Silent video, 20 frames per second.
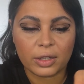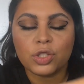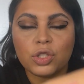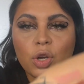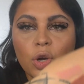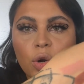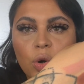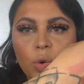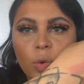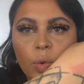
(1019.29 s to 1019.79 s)

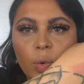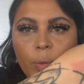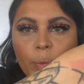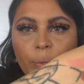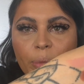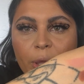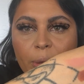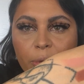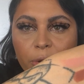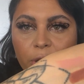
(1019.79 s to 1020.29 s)
So
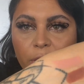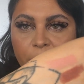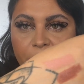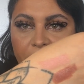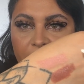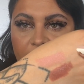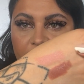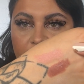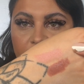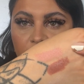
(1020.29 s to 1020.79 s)
people are
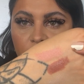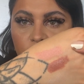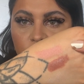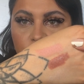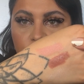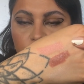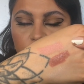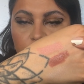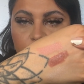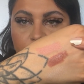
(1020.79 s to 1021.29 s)
complaining that it
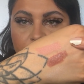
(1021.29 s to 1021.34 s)
looks really